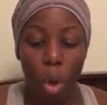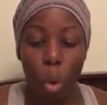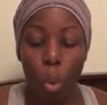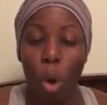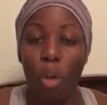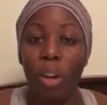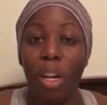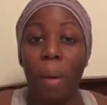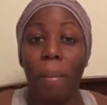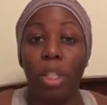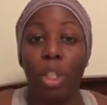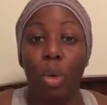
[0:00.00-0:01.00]
Worry
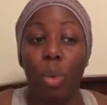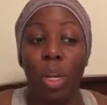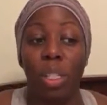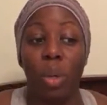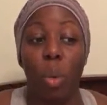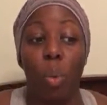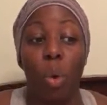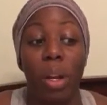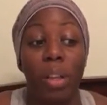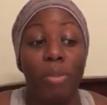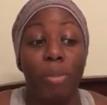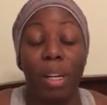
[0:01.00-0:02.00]
number two is, what
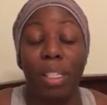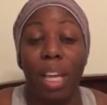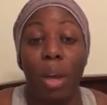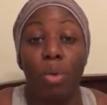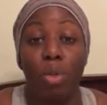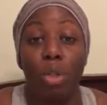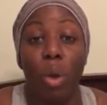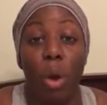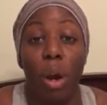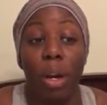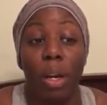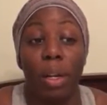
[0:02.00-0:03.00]
if my cycle
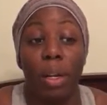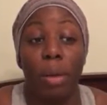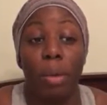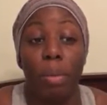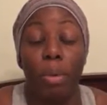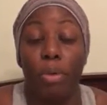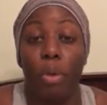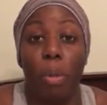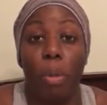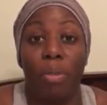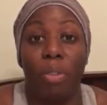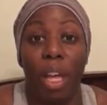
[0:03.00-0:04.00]
start
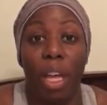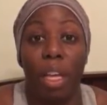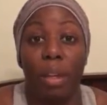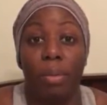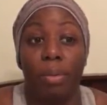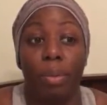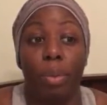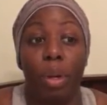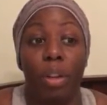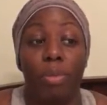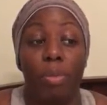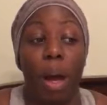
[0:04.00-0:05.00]
before my flight? What
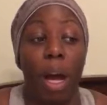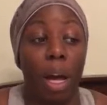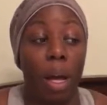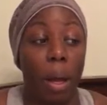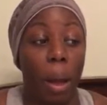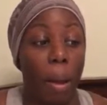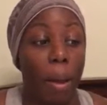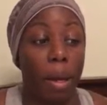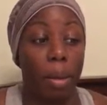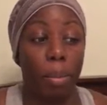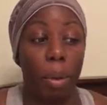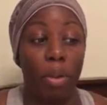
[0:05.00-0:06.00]
if my
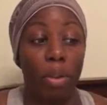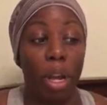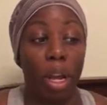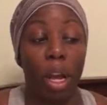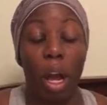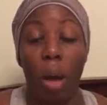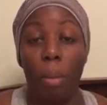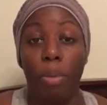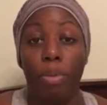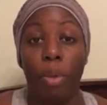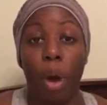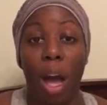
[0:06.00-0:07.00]
period come
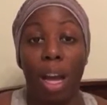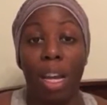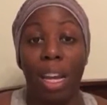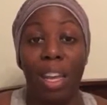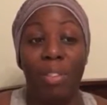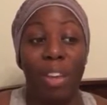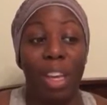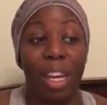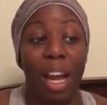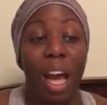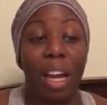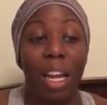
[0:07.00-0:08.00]
before I can even get
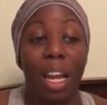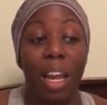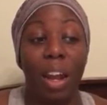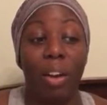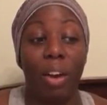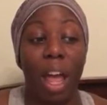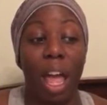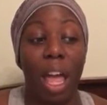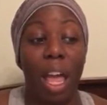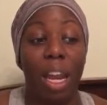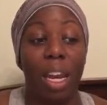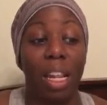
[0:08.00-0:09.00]
out of here,
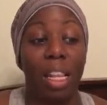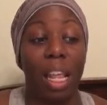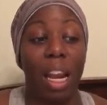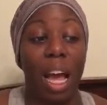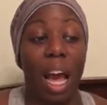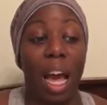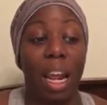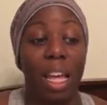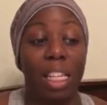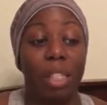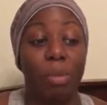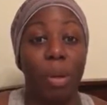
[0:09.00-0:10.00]
and then I
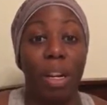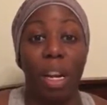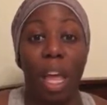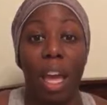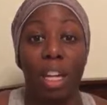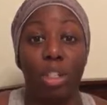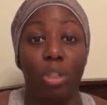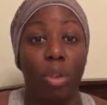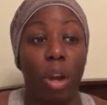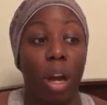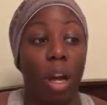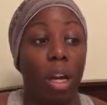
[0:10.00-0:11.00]
gotta spend an
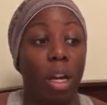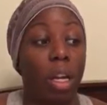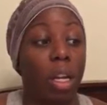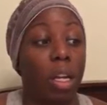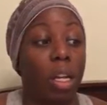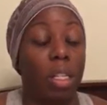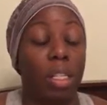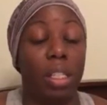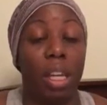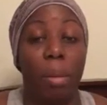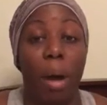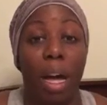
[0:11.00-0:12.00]
extra
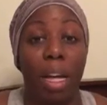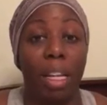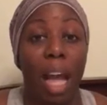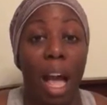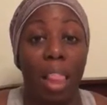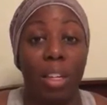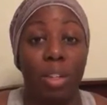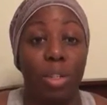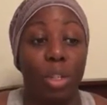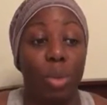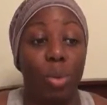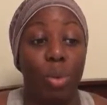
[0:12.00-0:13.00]
some odd dollars
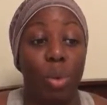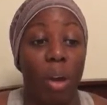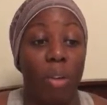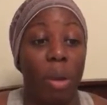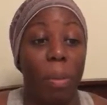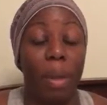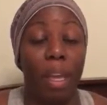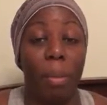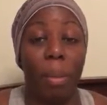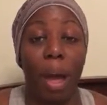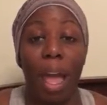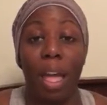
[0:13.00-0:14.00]
to hurry up and get
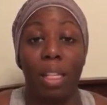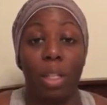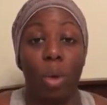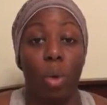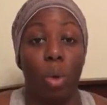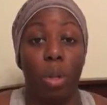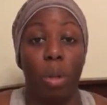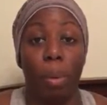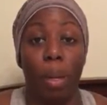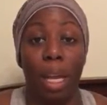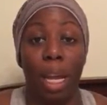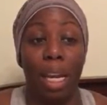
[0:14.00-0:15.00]
my ass on the
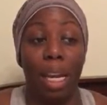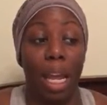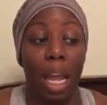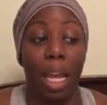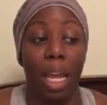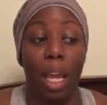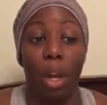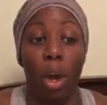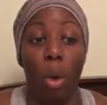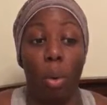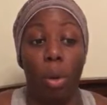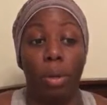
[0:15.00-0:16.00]
plane and get
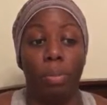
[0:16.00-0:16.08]
going?